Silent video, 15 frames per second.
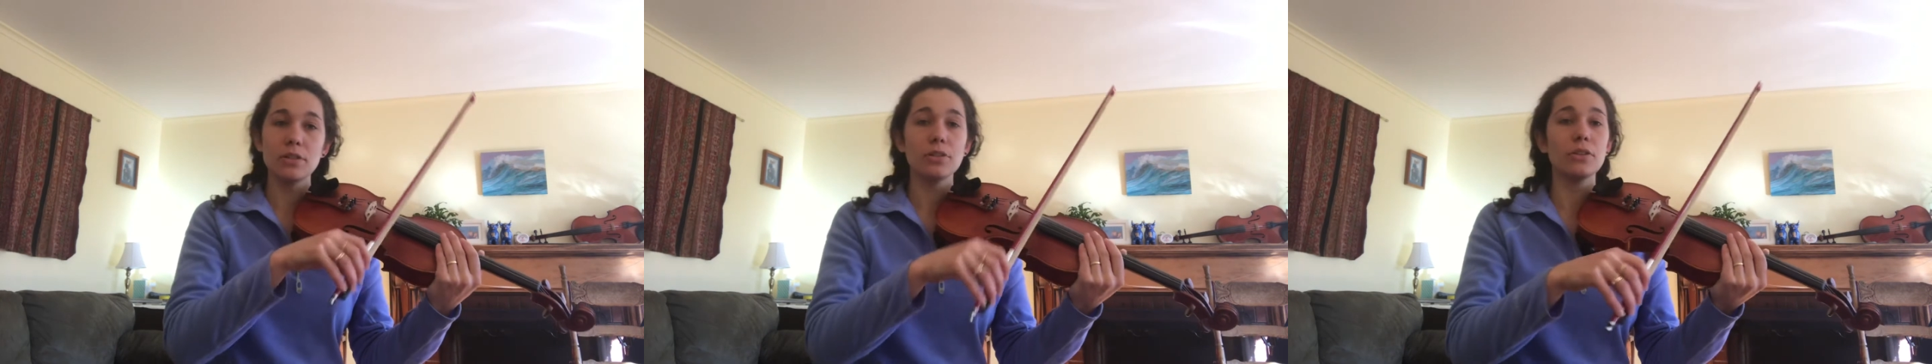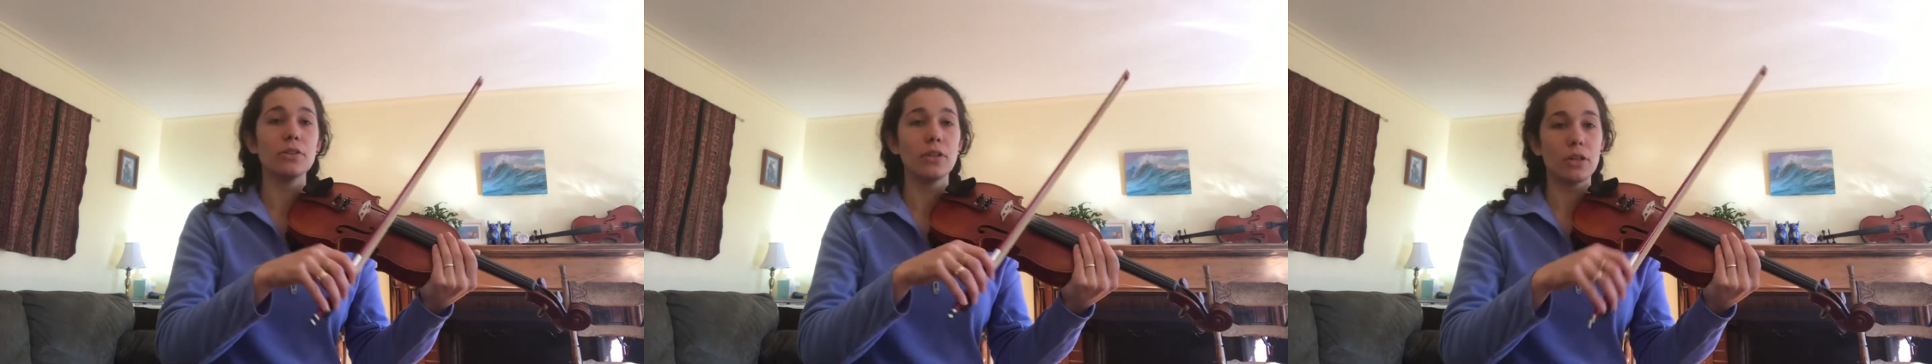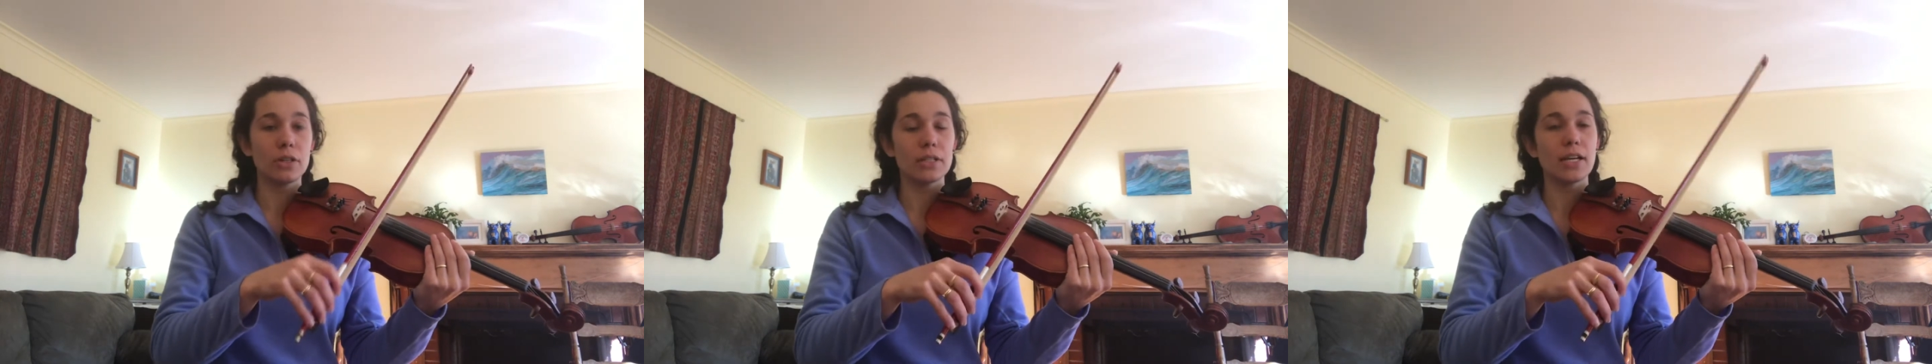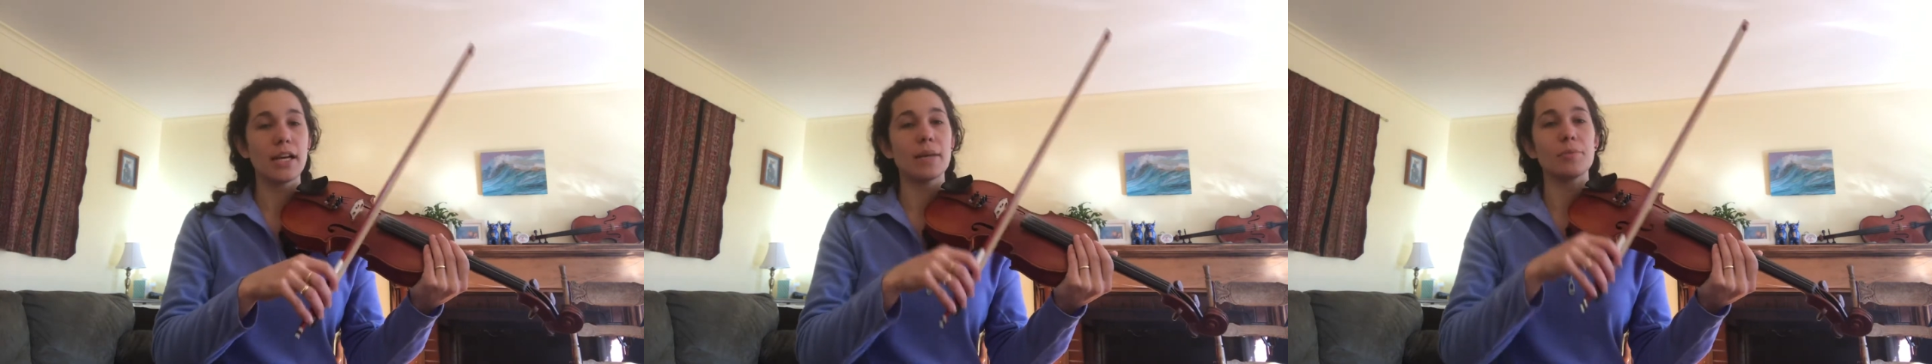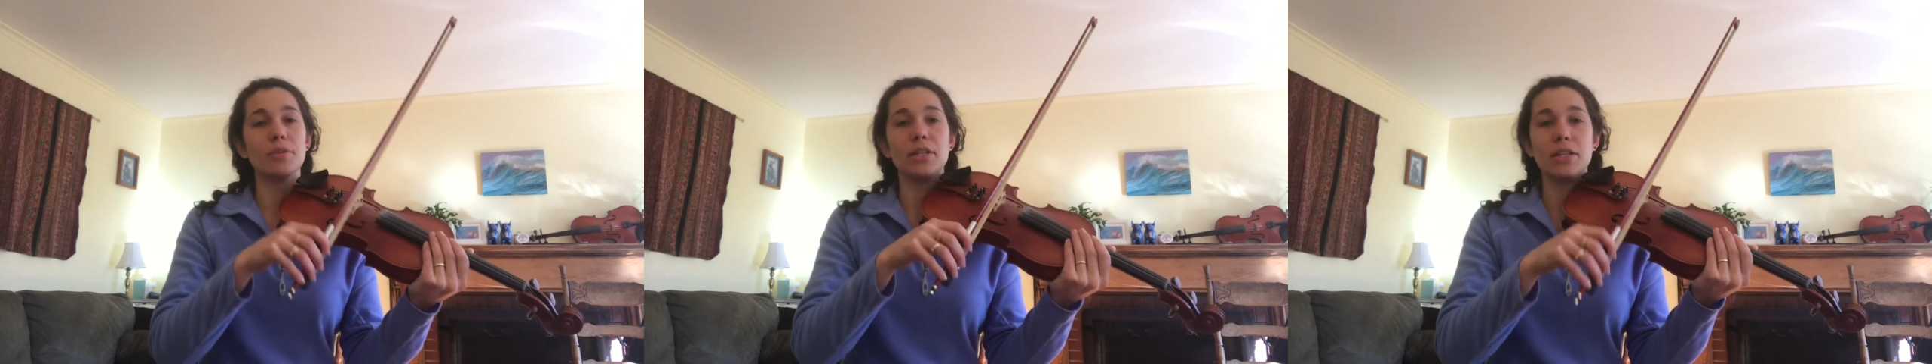a good long
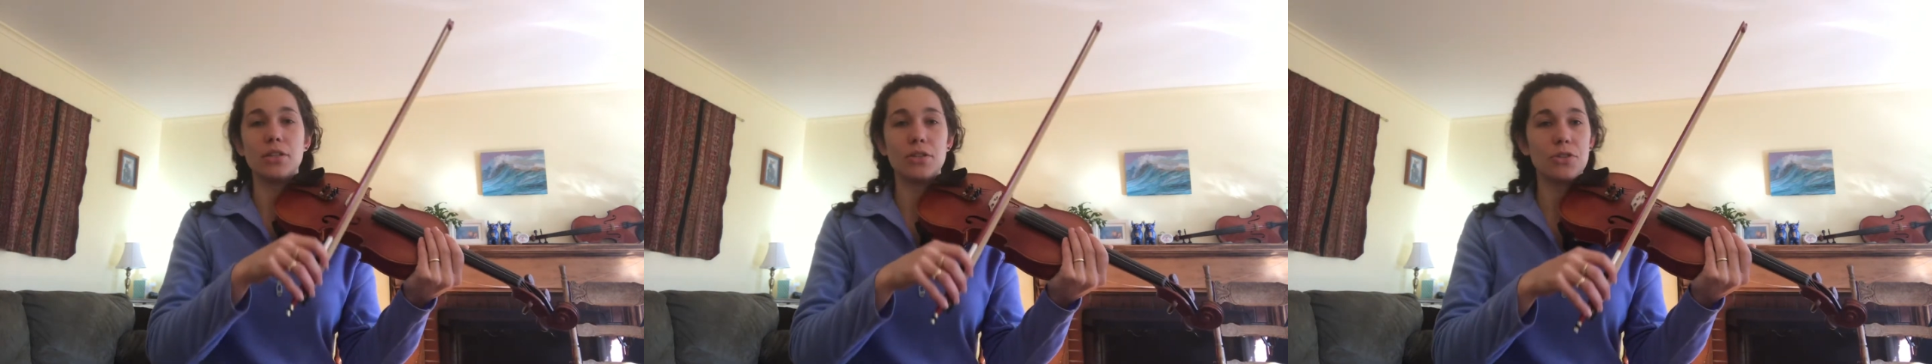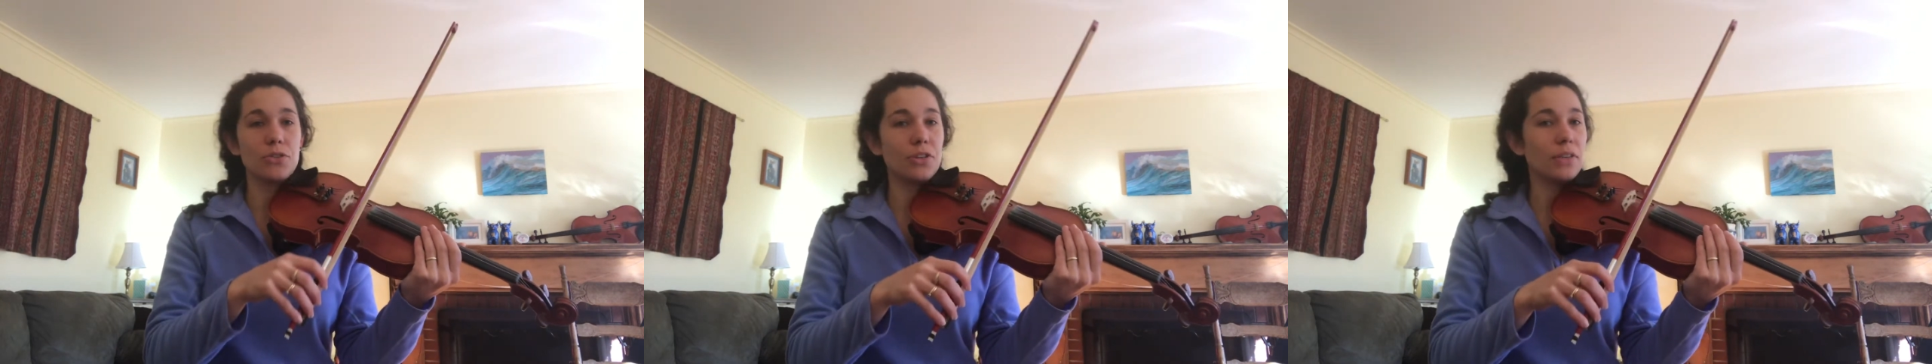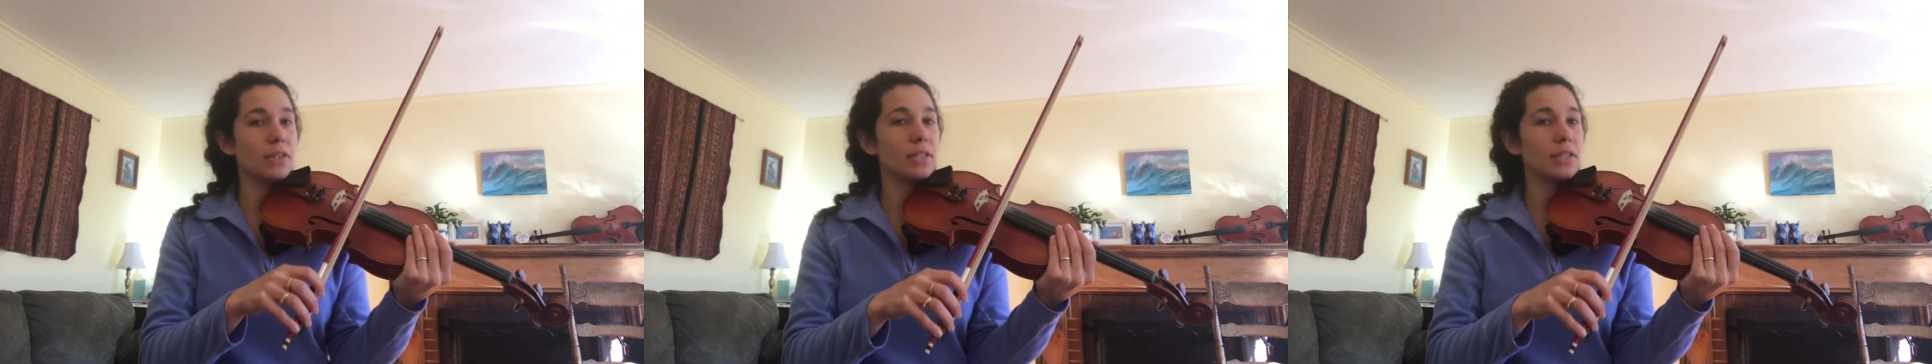time with each string.